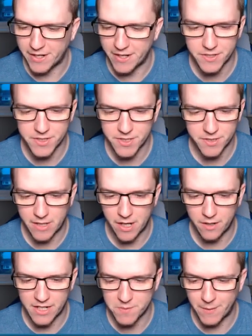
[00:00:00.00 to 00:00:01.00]
minutes.
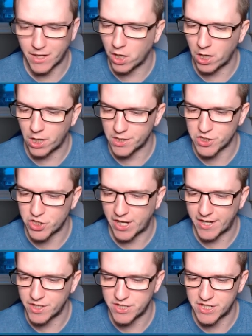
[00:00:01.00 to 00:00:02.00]
Let's make our last
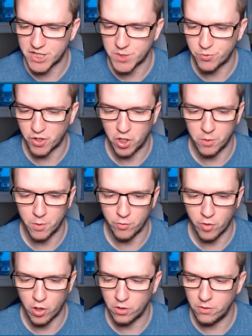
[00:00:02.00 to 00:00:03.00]
change. Let's just bring on
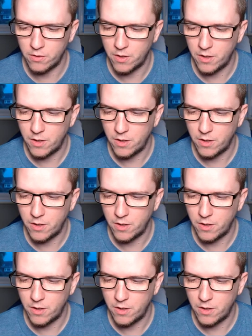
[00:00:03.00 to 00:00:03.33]
Morong